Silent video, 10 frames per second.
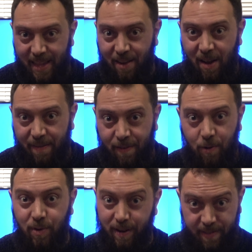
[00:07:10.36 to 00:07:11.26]
their
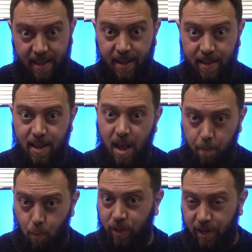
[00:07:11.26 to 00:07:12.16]
iPhone, if they're
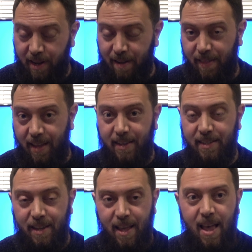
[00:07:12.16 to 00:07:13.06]
modern enough, that
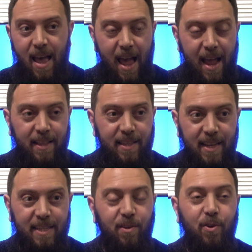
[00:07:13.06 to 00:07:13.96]
is. And
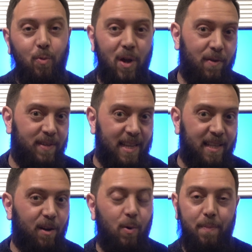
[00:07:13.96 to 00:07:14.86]
it's a good way of
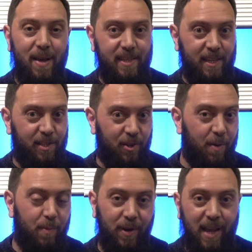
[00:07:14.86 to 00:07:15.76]
sending a quick message to
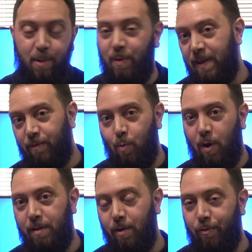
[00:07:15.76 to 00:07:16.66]
communicate with
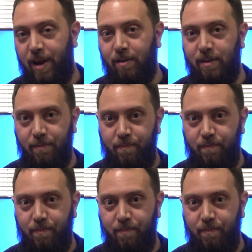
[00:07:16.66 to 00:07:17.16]
everyone around.